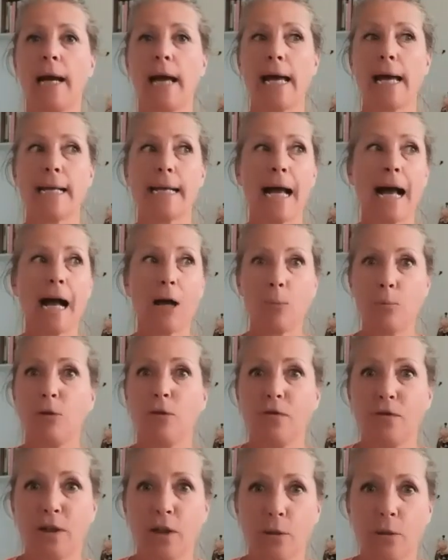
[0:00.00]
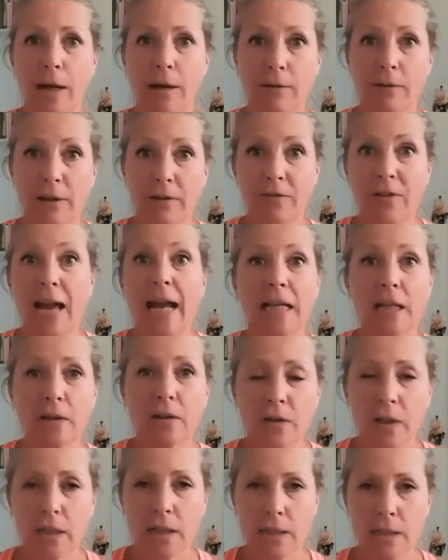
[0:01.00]
and help you figure out if any
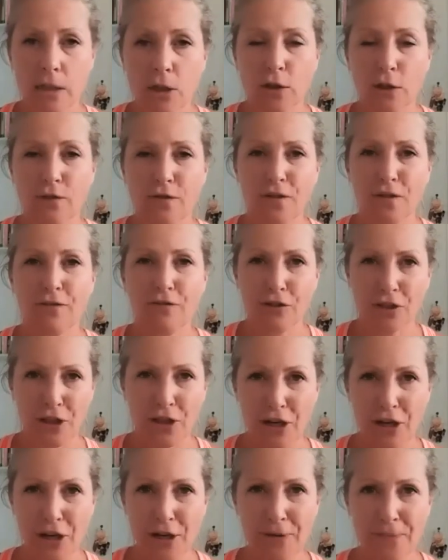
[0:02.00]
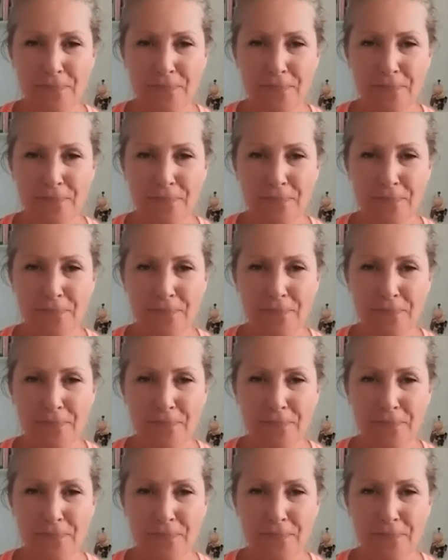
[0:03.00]
of it is a good fit for you.